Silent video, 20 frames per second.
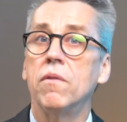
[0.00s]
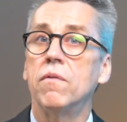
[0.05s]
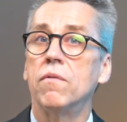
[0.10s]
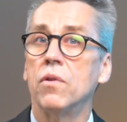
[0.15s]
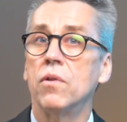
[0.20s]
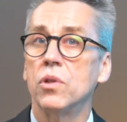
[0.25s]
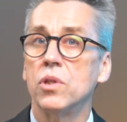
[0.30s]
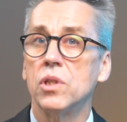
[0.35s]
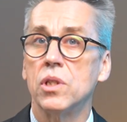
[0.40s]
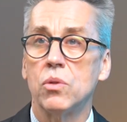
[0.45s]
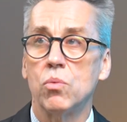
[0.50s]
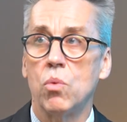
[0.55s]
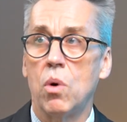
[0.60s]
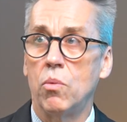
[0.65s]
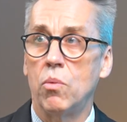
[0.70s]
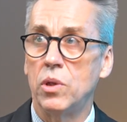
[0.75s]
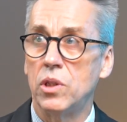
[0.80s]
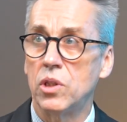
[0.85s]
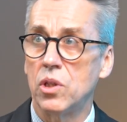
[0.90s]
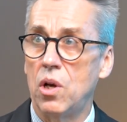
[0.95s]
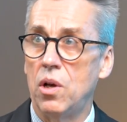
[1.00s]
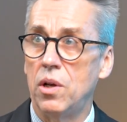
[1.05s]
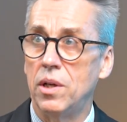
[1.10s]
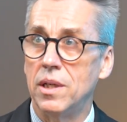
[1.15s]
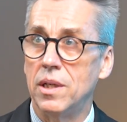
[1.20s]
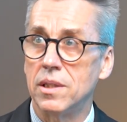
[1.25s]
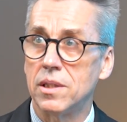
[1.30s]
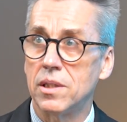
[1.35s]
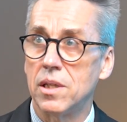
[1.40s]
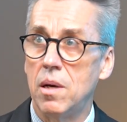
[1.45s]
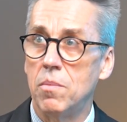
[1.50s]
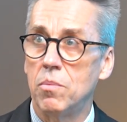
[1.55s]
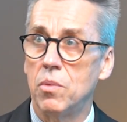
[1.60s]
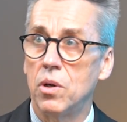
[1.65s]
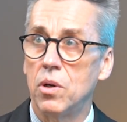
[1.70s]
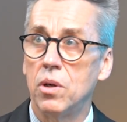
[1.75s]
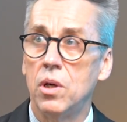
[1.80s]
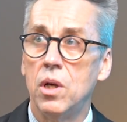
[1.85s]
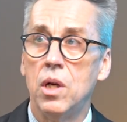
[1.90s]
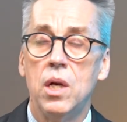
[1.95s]
versus what we saw in
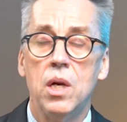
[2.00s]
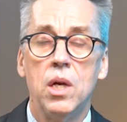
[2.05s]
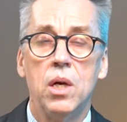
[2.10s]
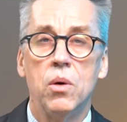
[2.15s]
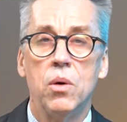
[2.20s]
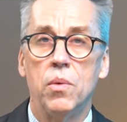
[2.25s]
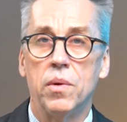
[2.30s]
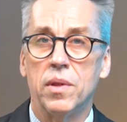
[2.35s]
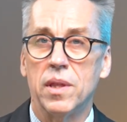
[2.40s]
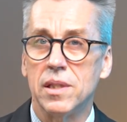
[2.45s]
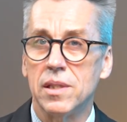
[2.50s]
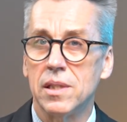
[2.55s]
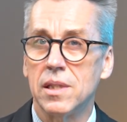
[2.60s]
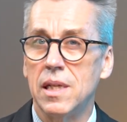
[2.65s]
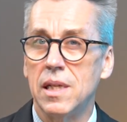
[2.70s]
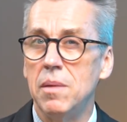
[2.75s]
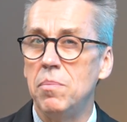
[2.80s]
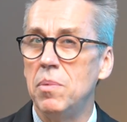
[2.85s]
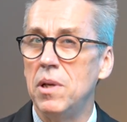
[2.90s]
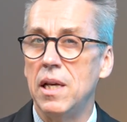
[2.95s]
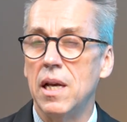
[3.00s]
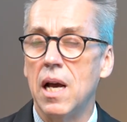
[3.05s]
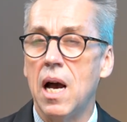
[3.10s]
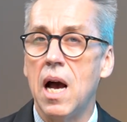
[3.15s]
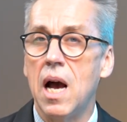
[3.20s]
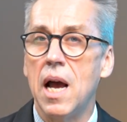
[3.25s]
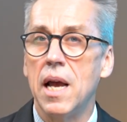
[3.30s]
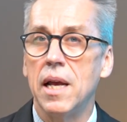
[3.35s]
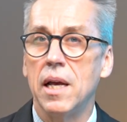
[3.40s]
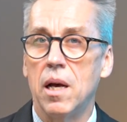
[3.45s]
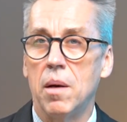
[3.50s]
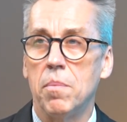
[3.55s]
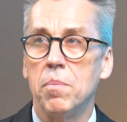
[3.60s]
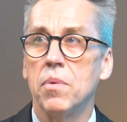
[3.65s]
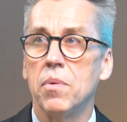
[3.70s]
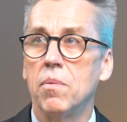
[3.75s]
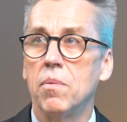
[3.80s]
December, with the CPI up